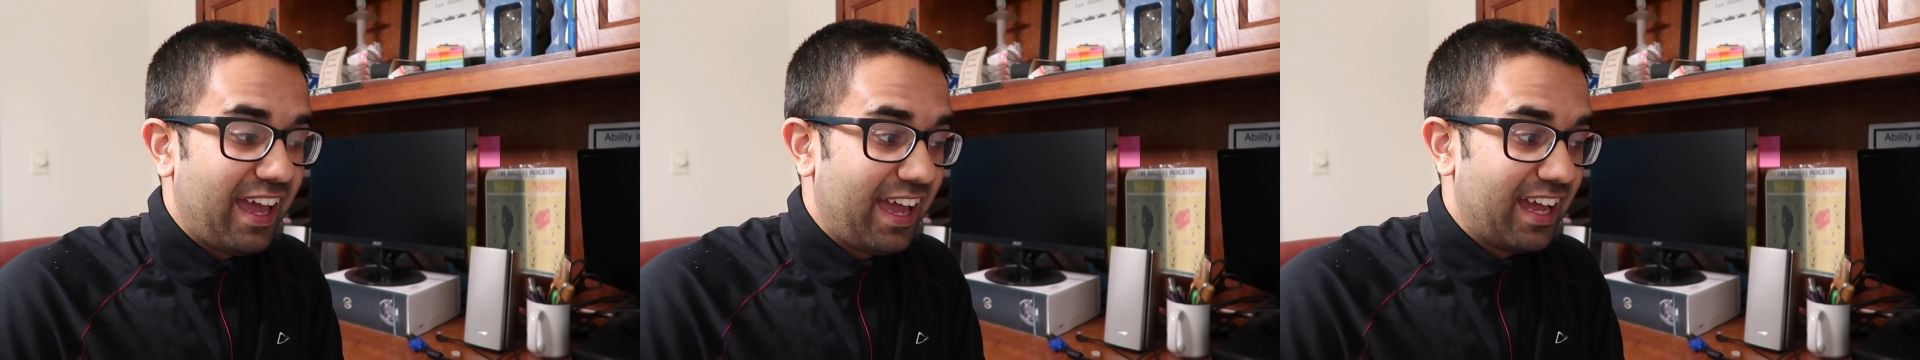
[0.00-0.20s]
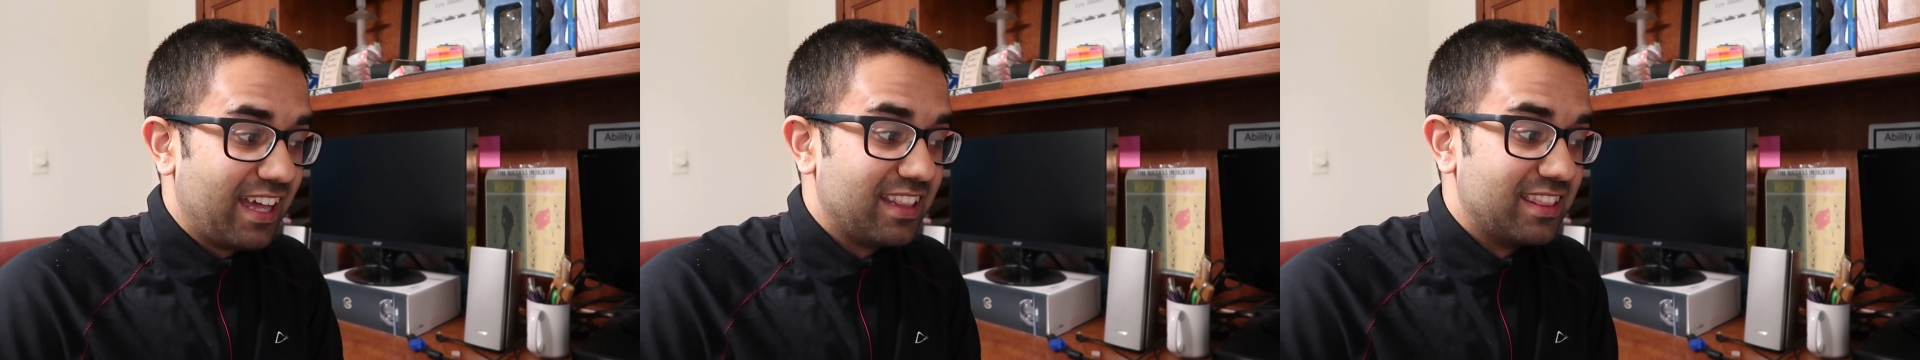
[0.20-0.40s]

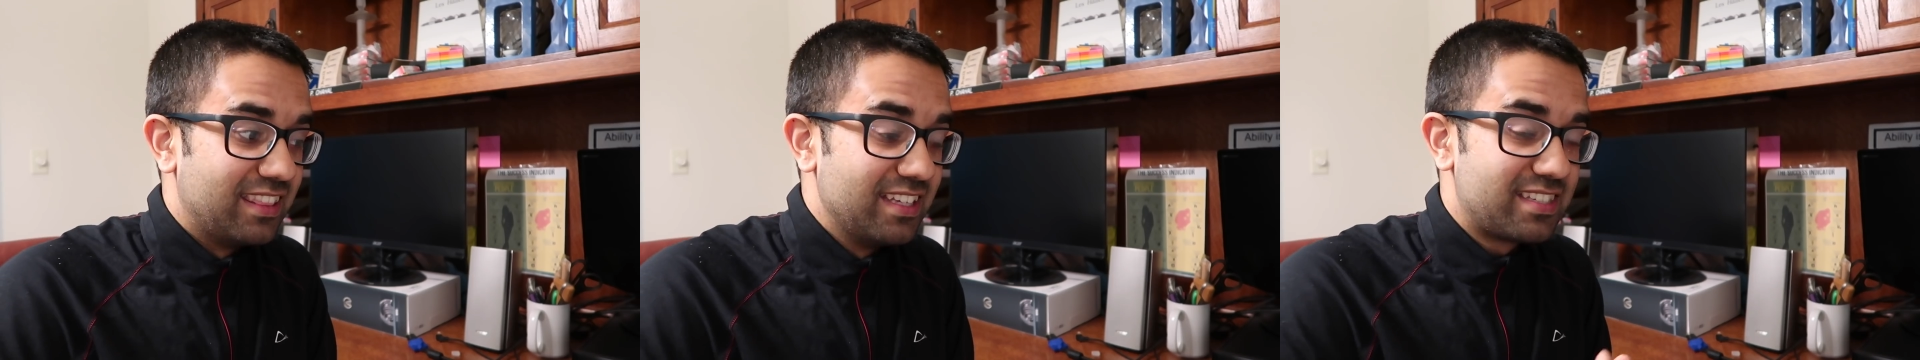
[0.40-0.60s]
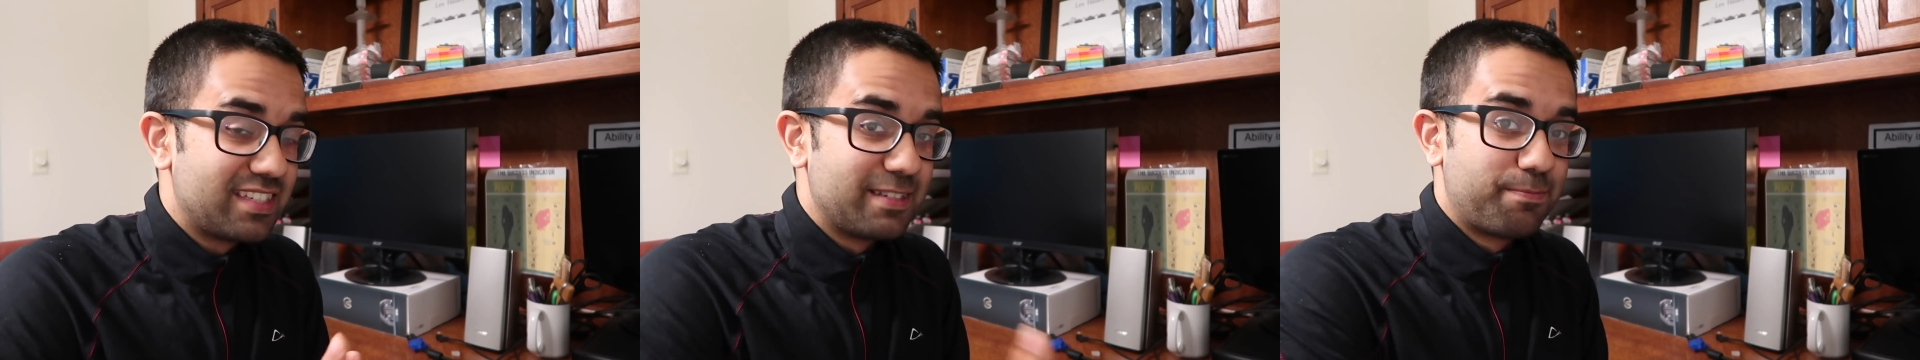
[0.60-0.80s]
And
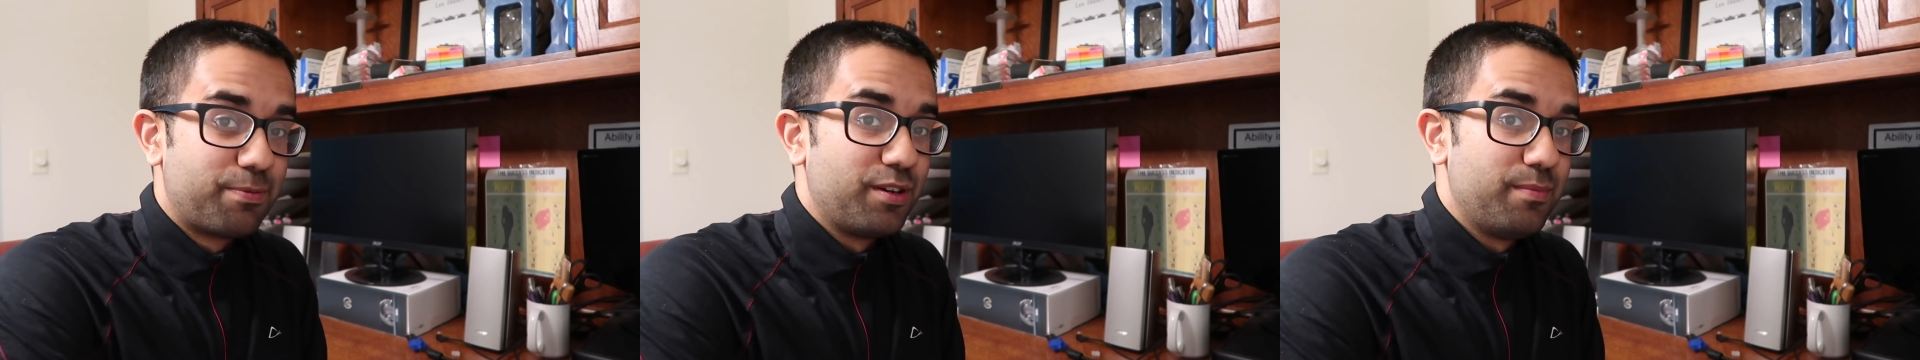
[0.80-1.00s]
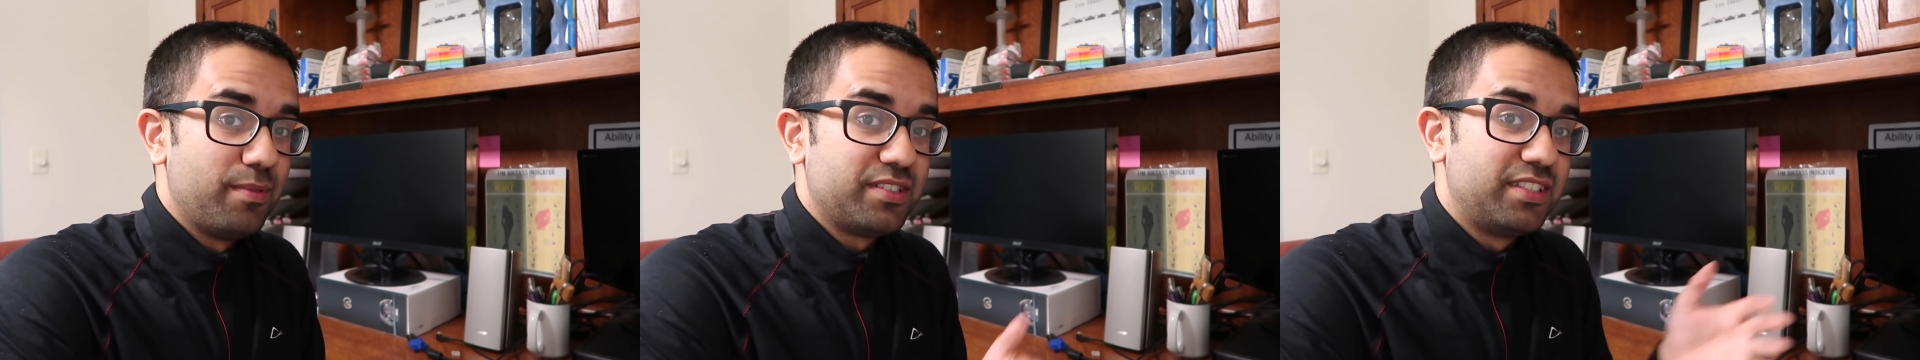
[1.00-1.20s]
this is
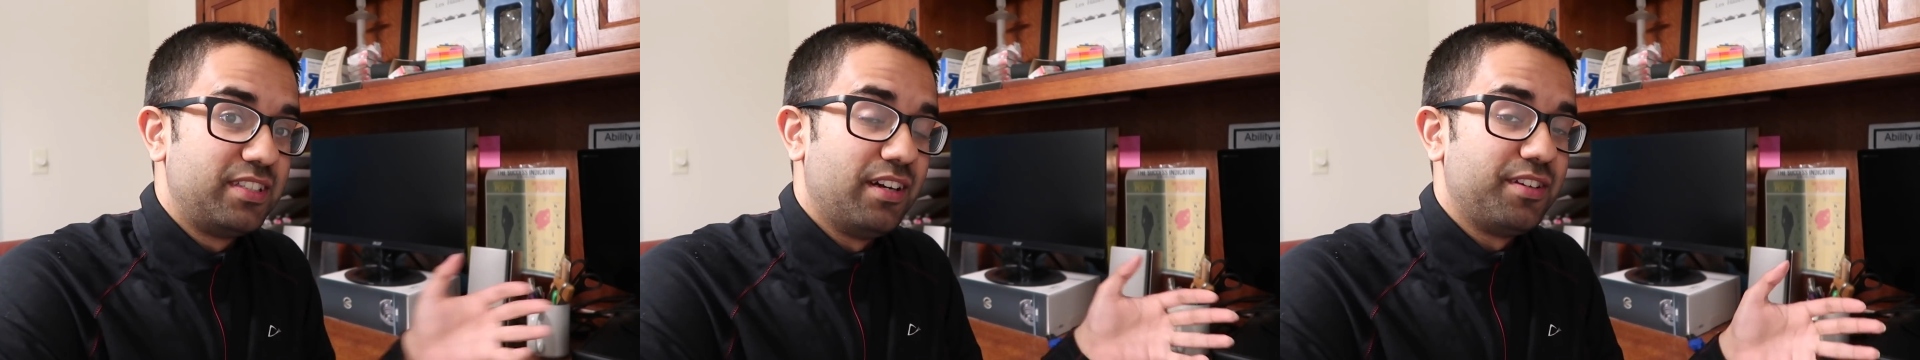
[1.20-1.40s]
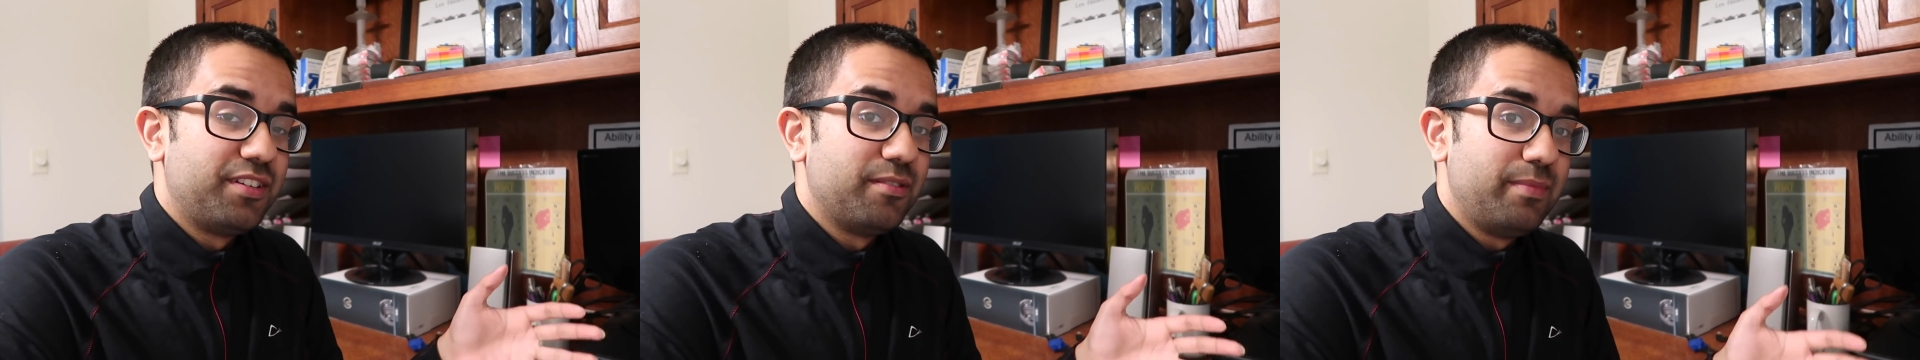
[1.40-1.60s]
pretty much
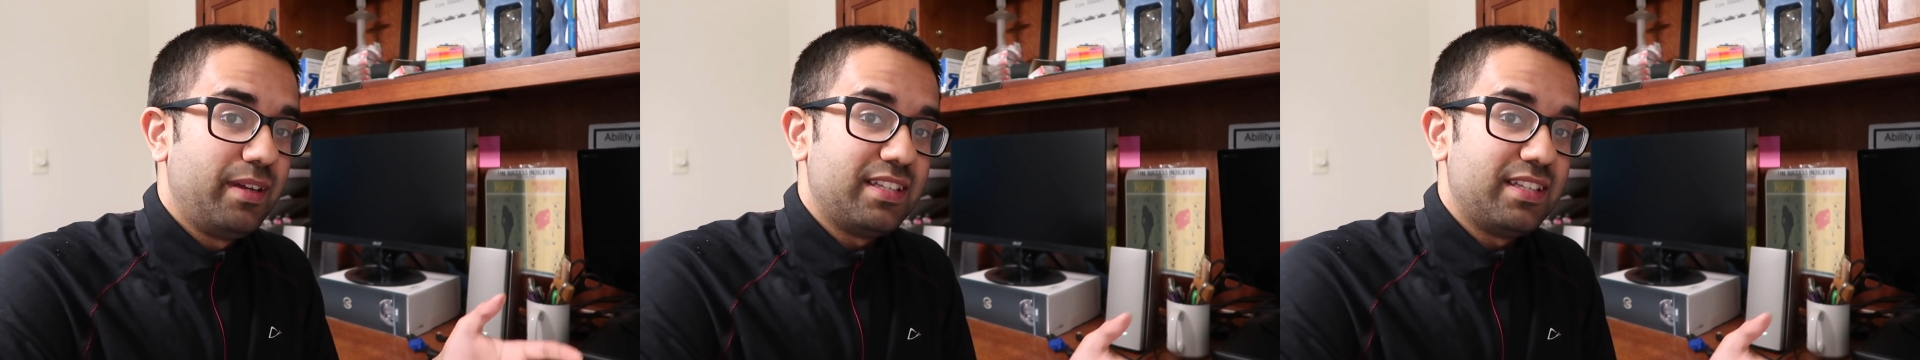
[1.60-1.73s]
Gundam